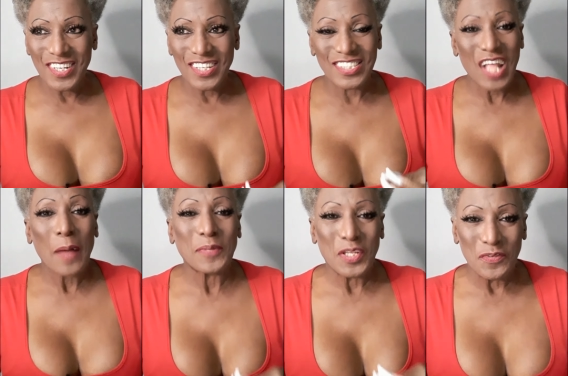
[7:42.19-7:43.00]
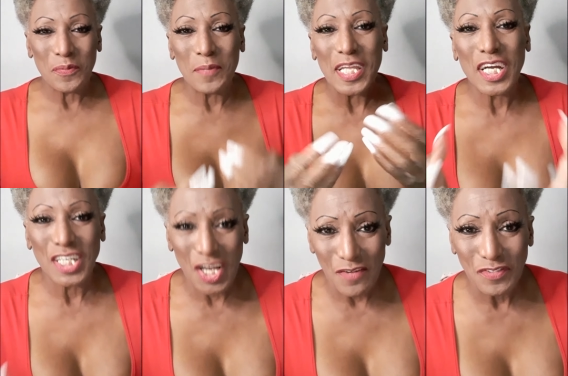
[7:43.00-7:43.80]
stopping you from being
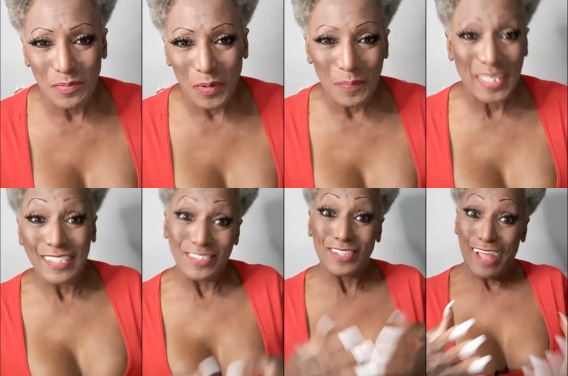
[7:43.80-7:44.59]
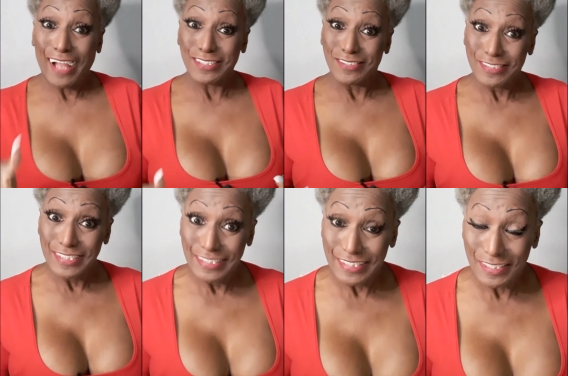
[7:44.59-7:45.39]
uncomfortable because you're lactose
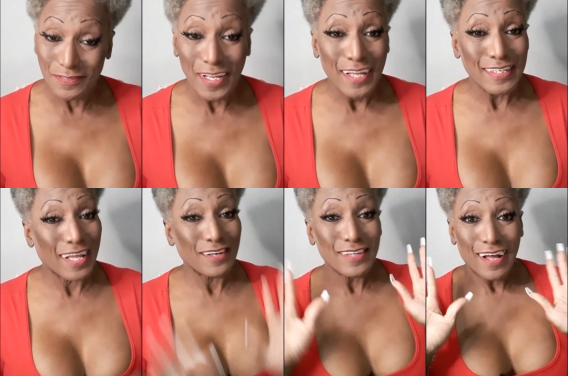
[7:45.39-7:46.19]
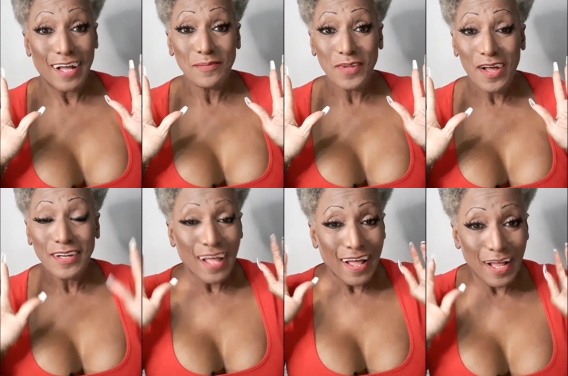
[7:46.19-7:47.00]
sensitive. Now, I'm
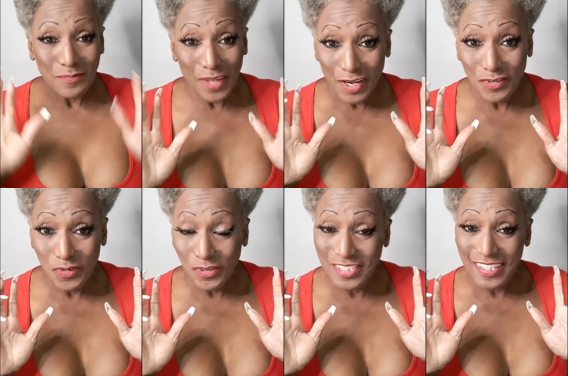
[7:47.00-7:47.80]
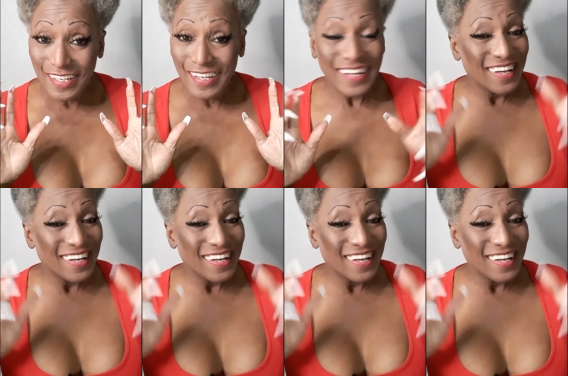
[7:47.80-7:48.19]
not a doctor.